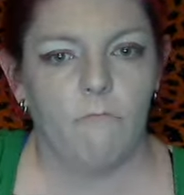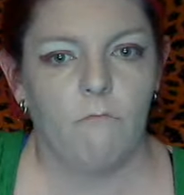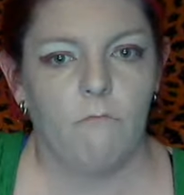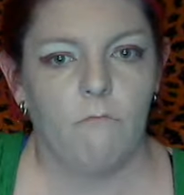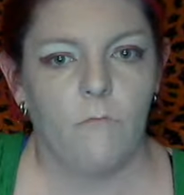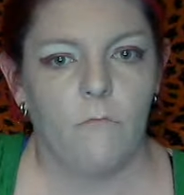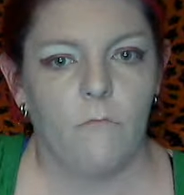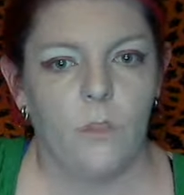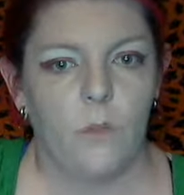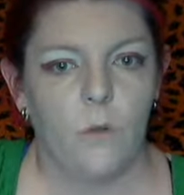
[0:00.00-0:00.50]

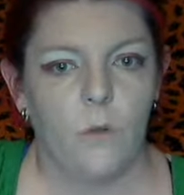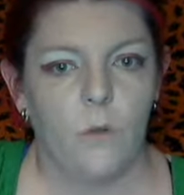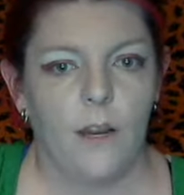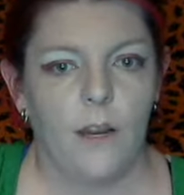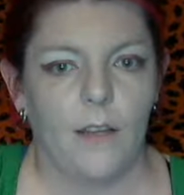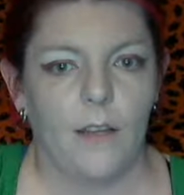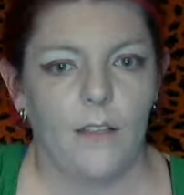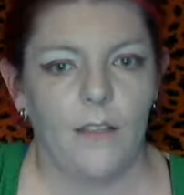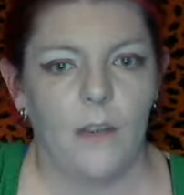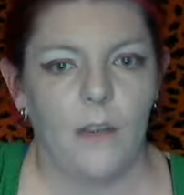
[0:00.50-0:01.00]
do the next
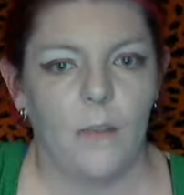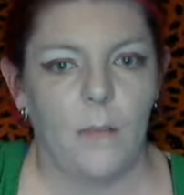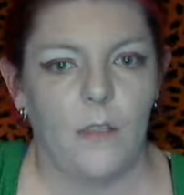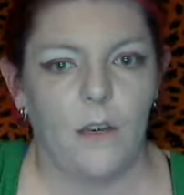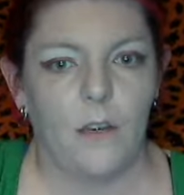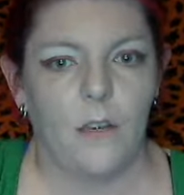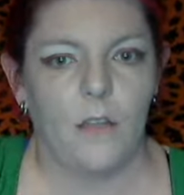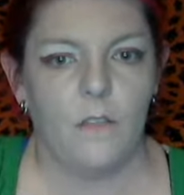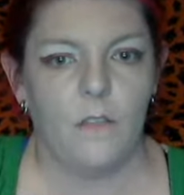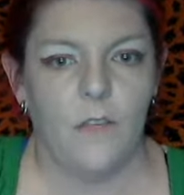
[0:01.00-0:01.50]
step in the
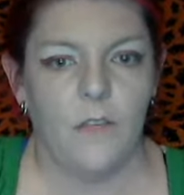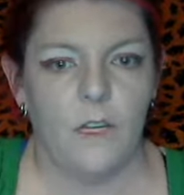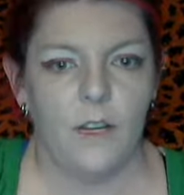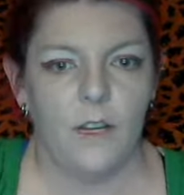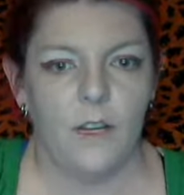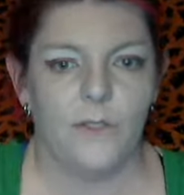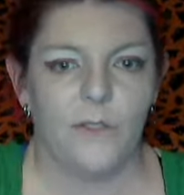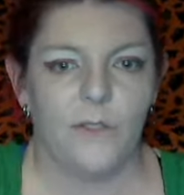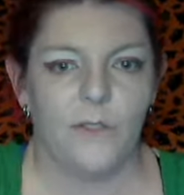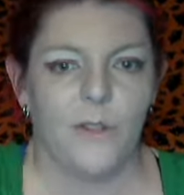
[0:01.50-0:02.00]
next video.
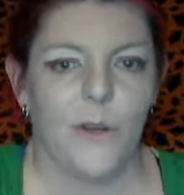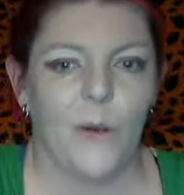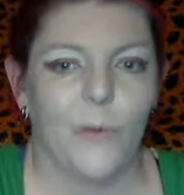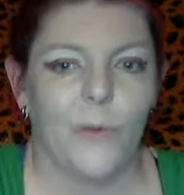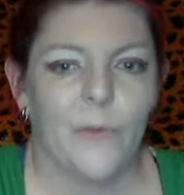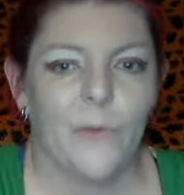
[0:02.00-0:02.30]
So